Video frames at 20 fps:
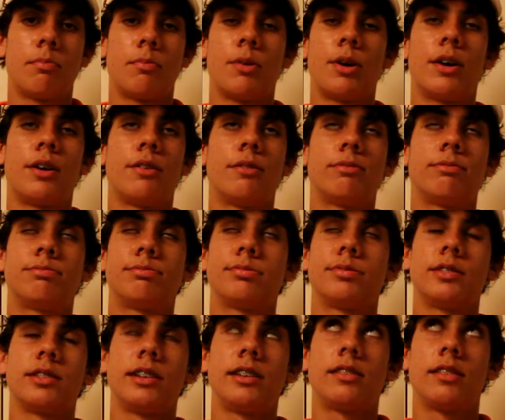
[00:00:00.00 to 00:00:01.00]
Well,
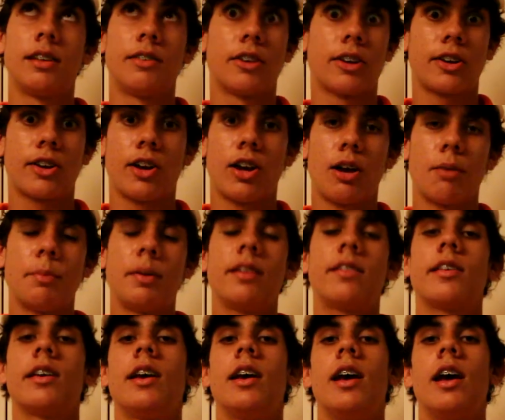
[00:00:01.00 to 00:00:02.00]
please leave a comment.